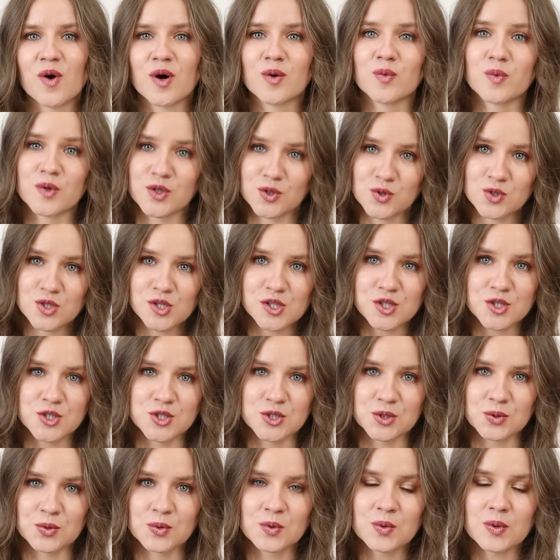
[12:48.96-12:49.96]
we usually
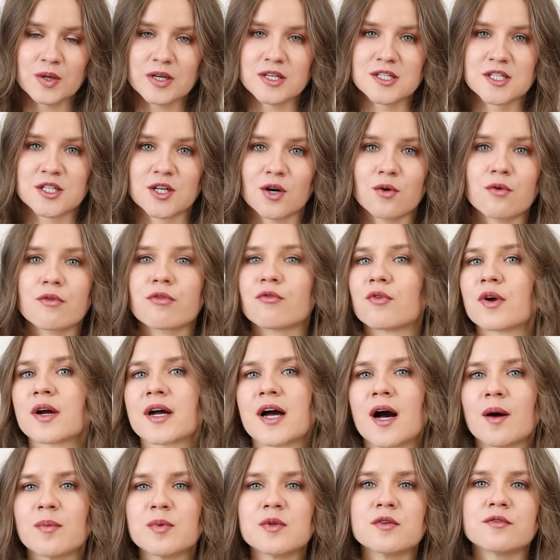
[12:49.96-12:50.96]
do is go through a
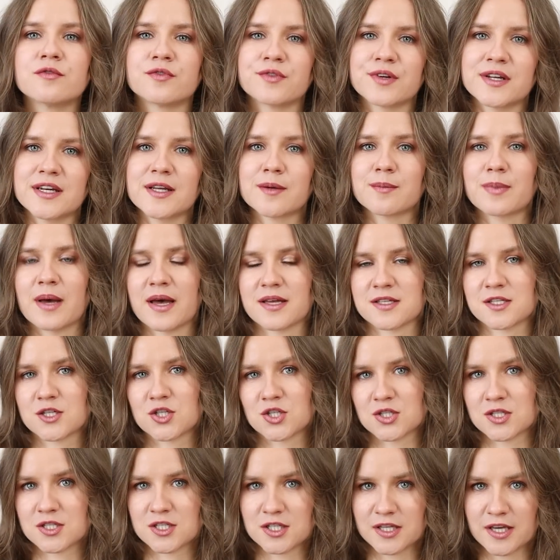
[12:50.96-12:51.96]
couple of reading
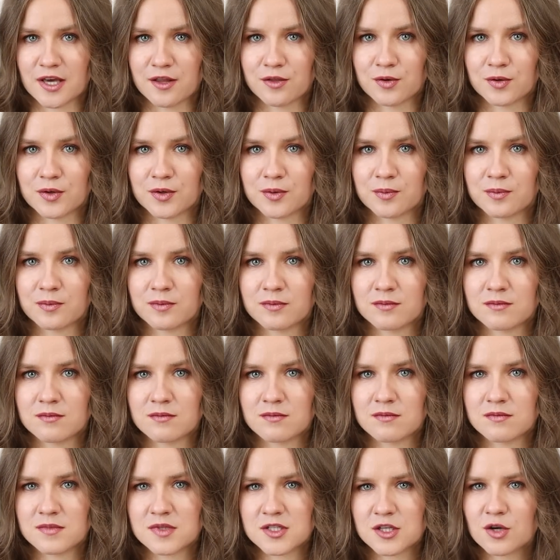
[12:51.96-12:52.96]
passages together,
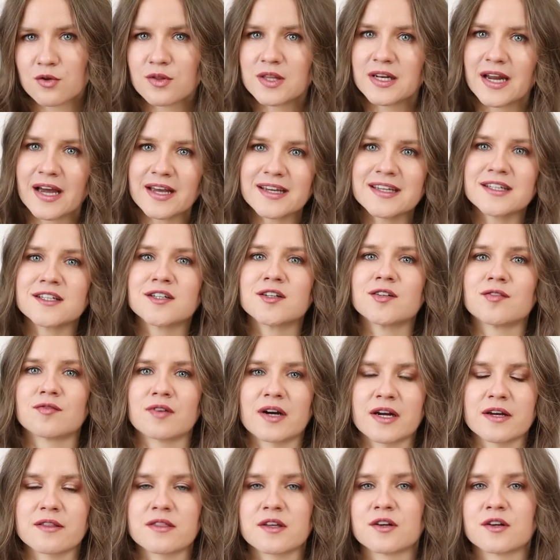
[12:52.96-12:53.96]
so that I can correct their